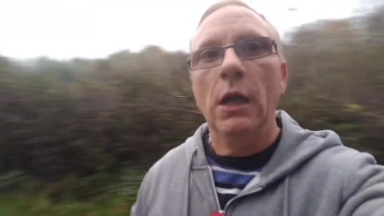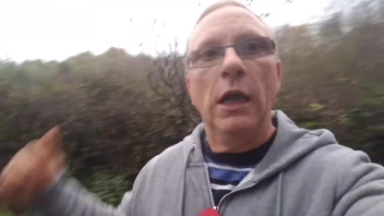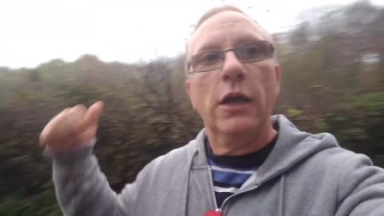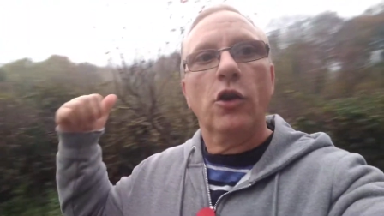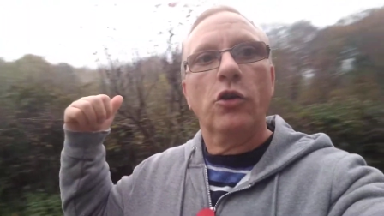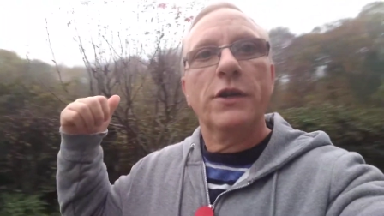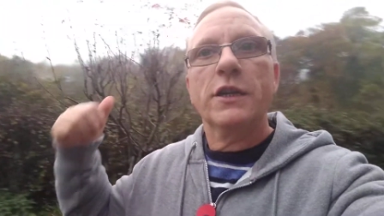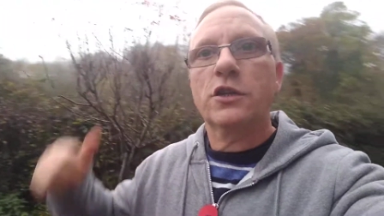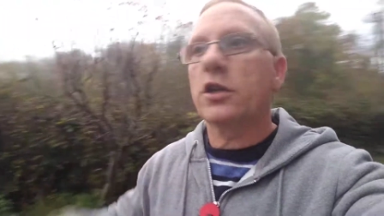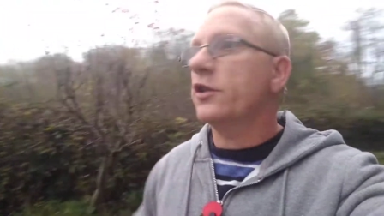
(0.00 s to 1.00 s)
I got
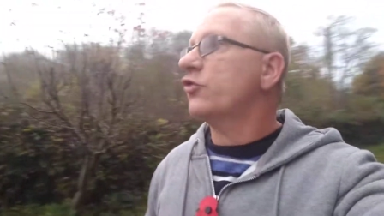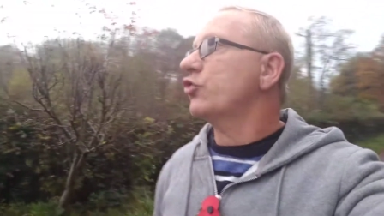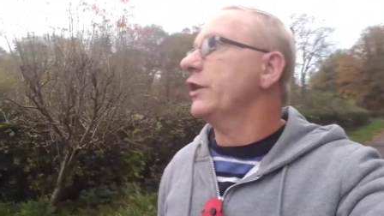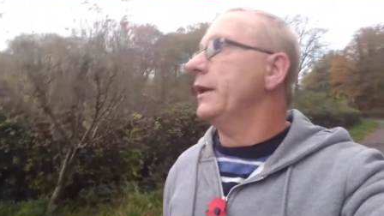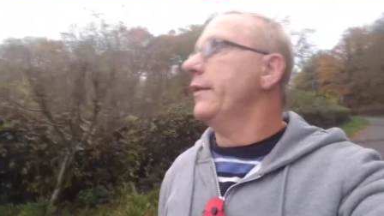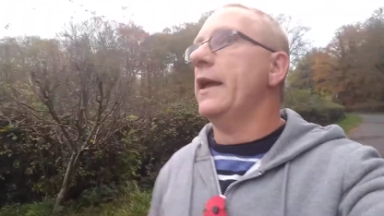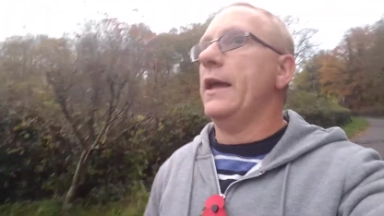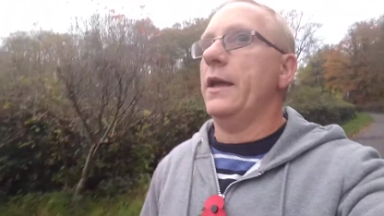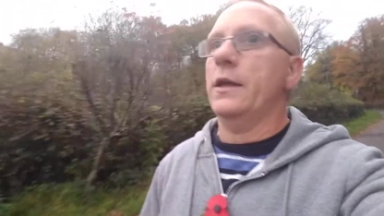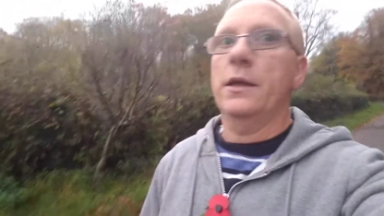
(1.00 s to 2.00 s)
near to the tree
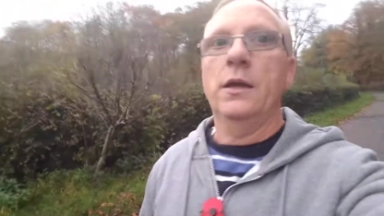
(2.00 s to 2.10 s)
there